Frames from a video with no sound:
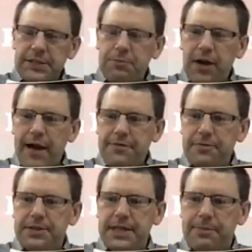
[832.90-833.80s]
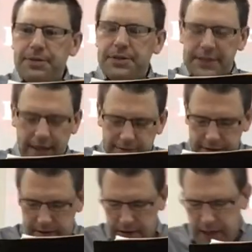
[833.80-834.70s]
Proverbs chapter
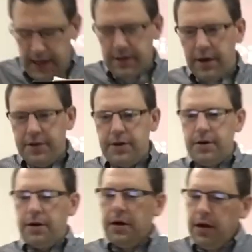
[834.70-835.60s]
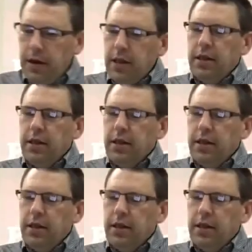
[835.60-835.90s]
7 and other